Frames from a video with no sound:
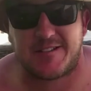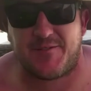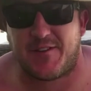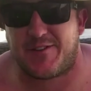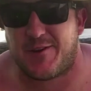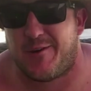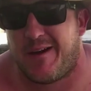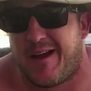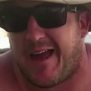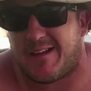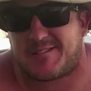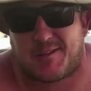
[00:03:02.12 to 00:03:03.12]
If you do,
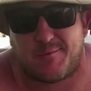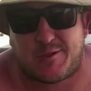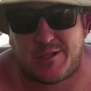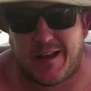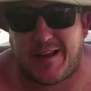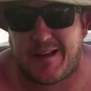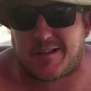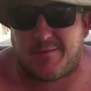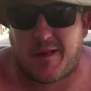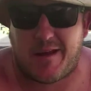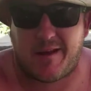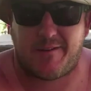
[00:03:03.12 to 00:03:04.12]
add some cheese.
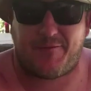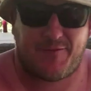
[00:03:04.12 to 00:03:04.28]
I'm not here to